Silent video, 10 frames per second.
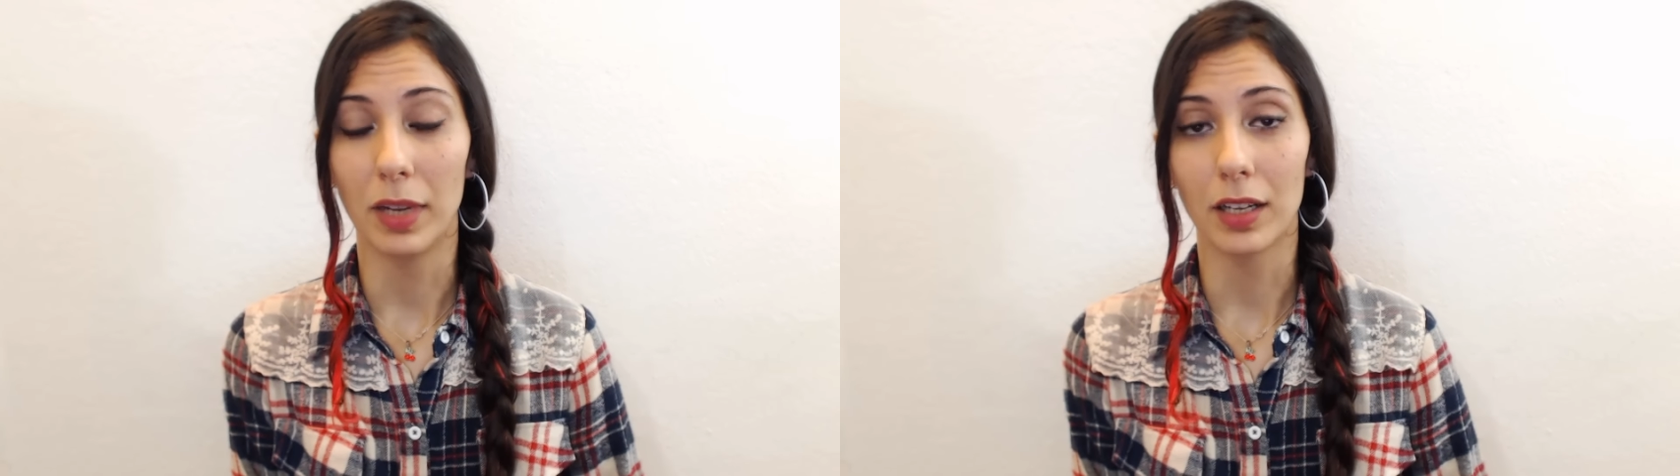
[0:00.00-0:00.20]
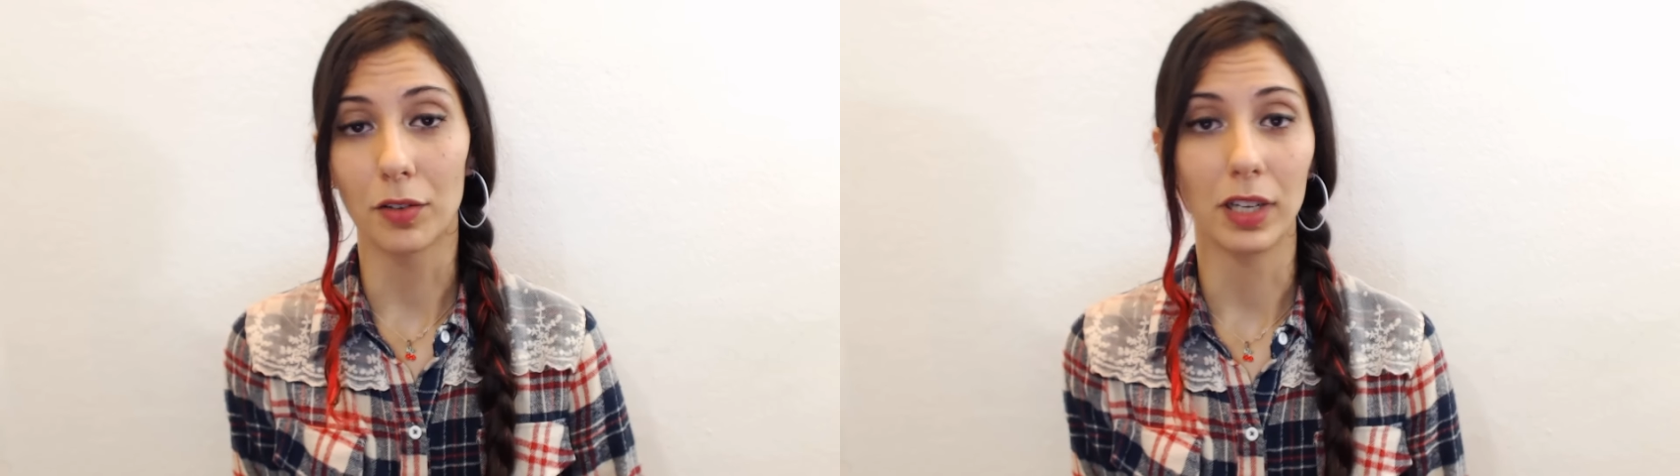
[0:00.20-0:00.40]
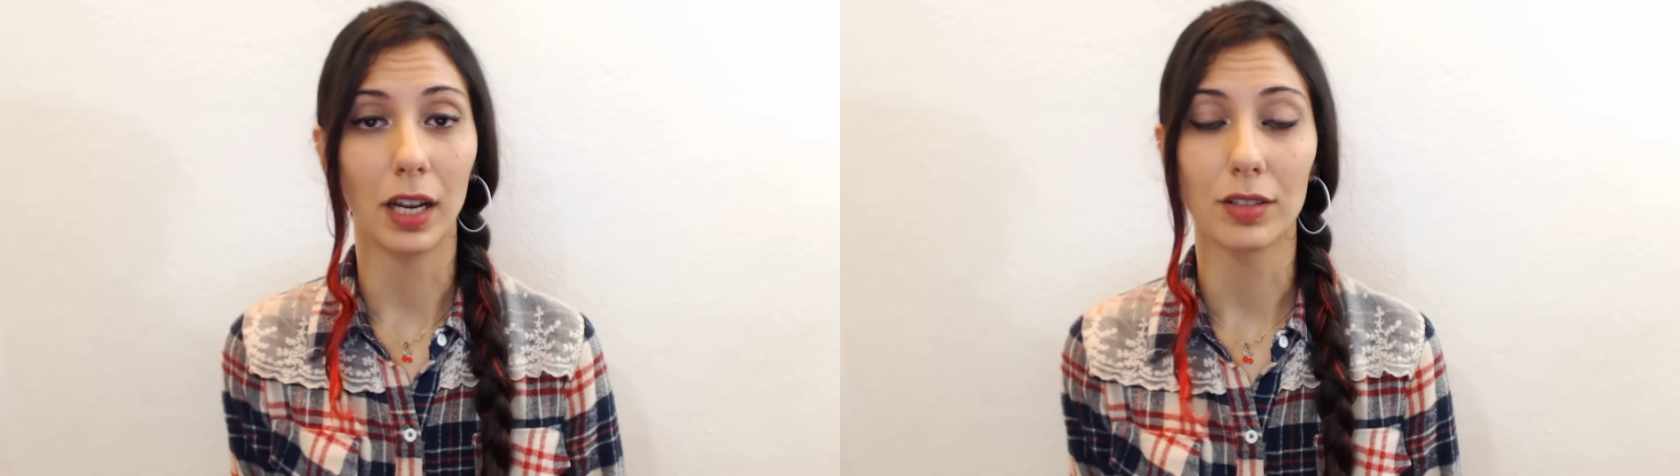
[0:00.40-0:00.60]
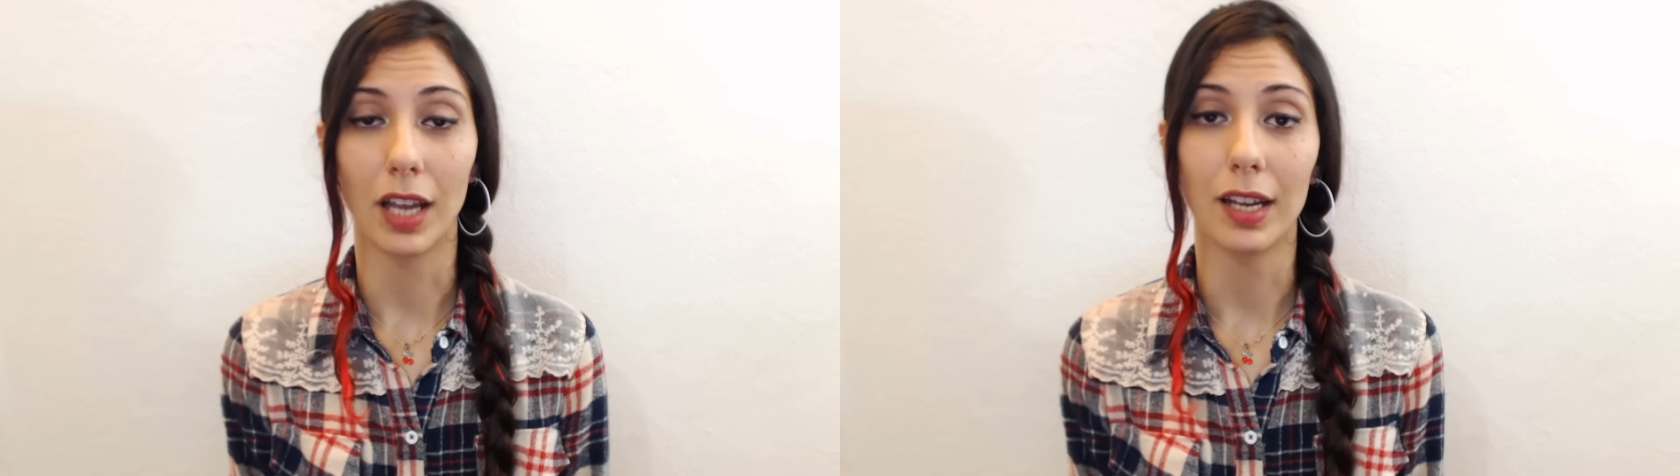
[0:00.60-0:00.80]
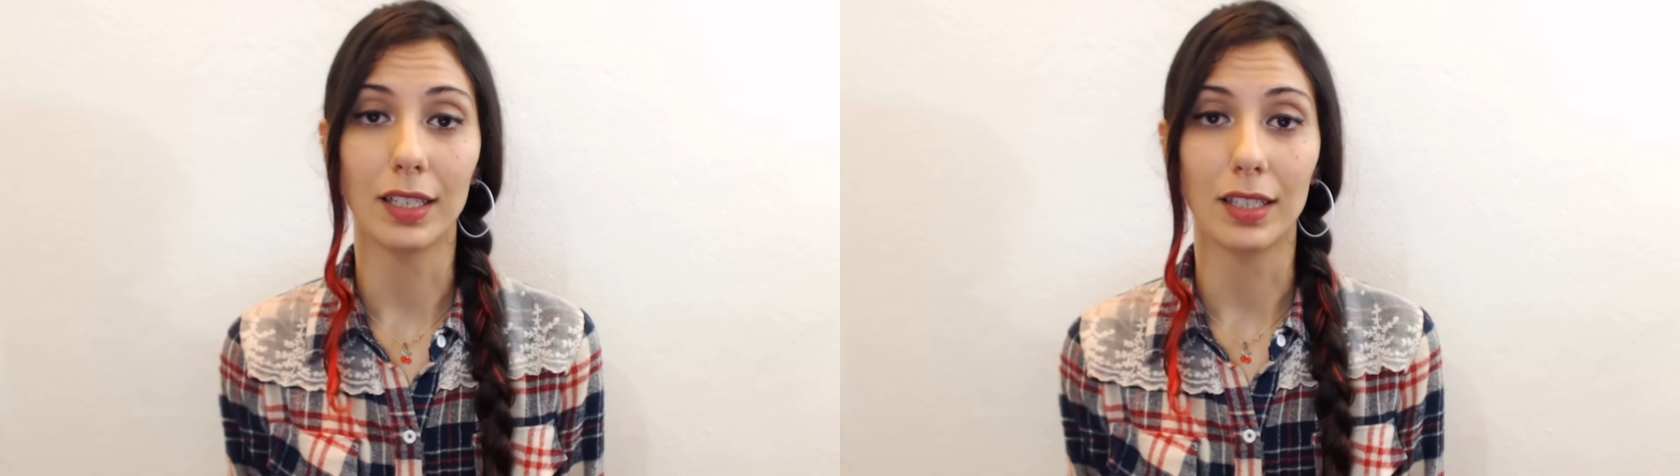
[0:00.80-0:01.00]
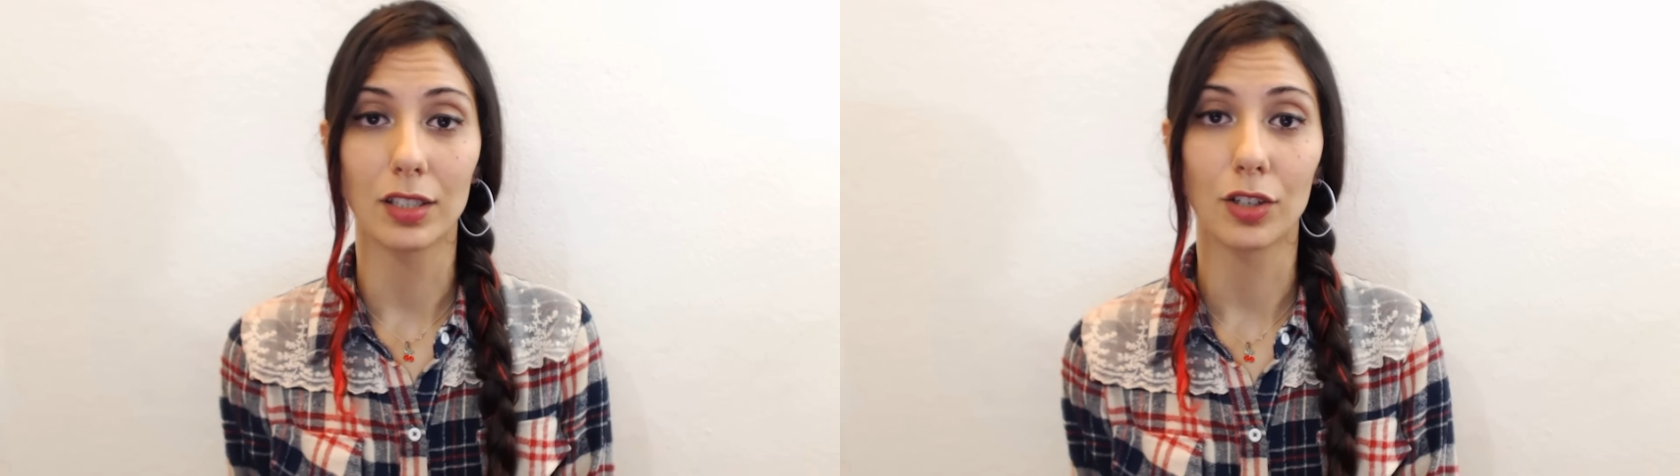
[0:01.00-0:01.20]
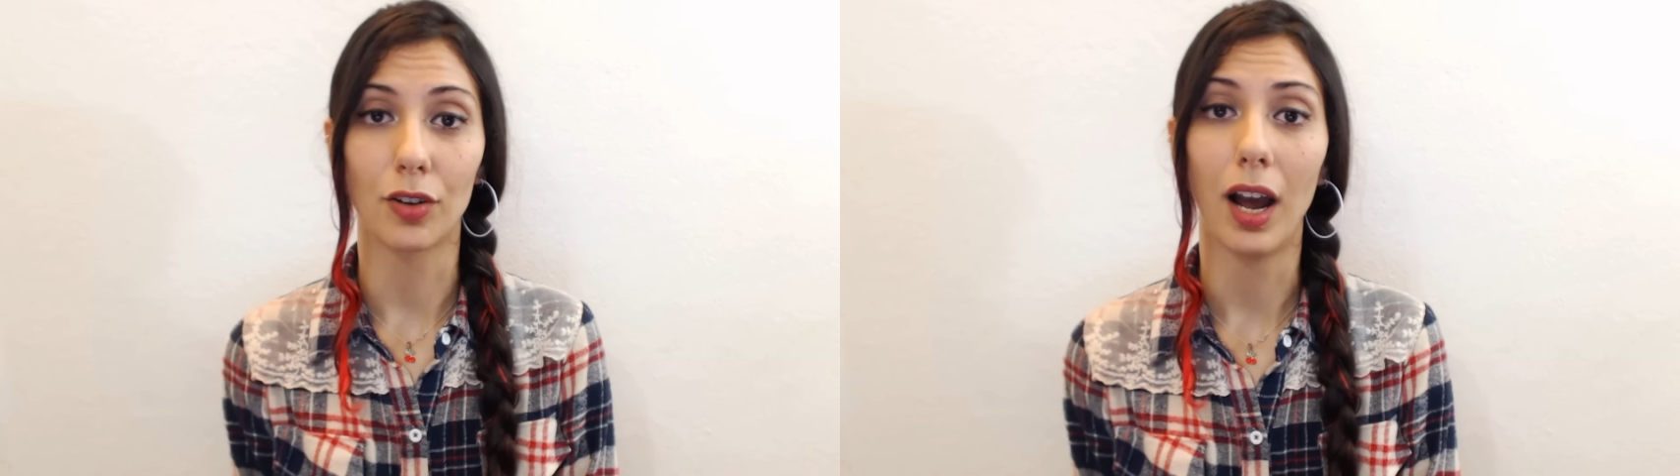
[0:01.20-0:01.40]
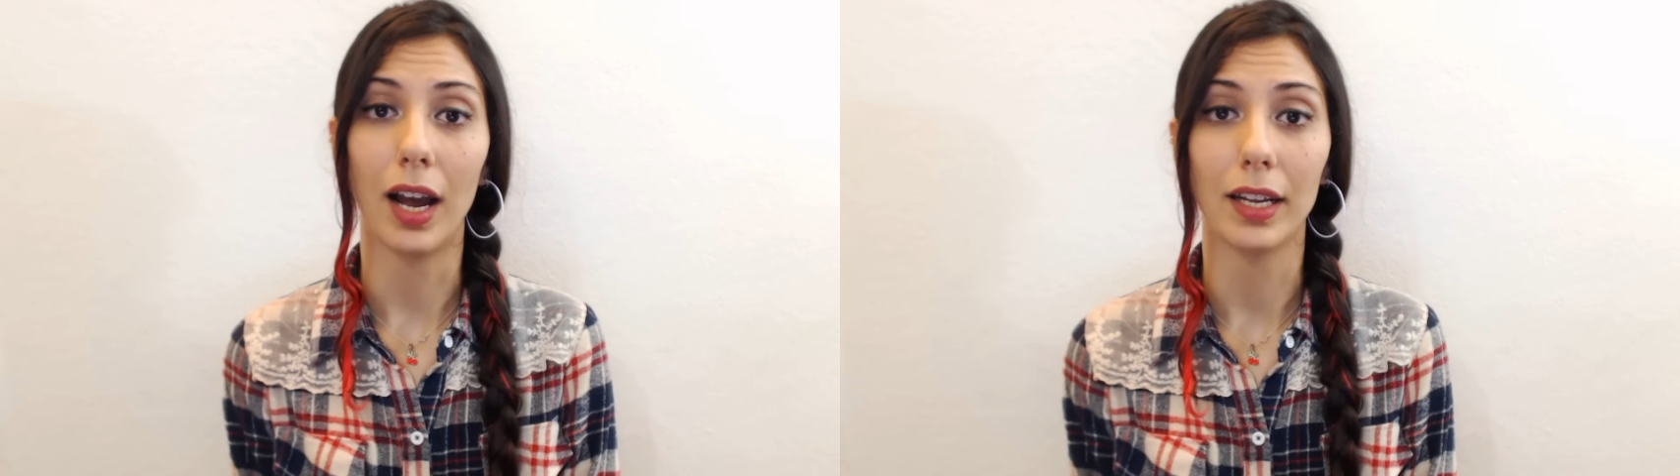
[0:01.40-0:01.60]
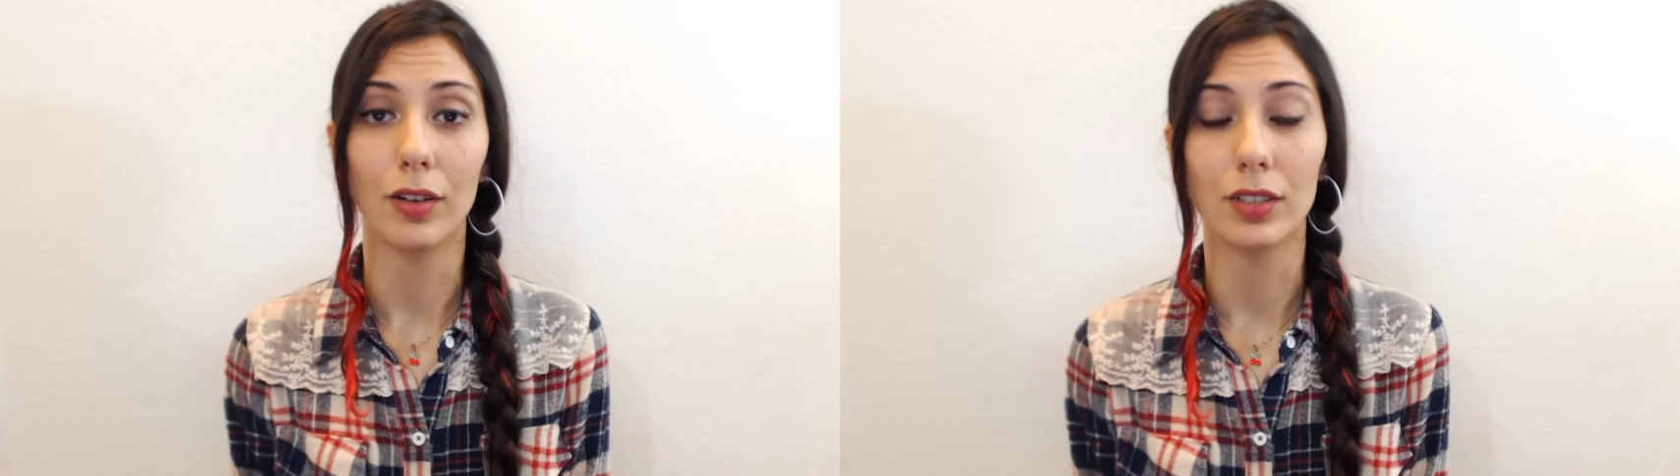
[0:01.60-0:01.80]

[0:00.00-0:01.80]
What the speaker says: make a renowned scientist cry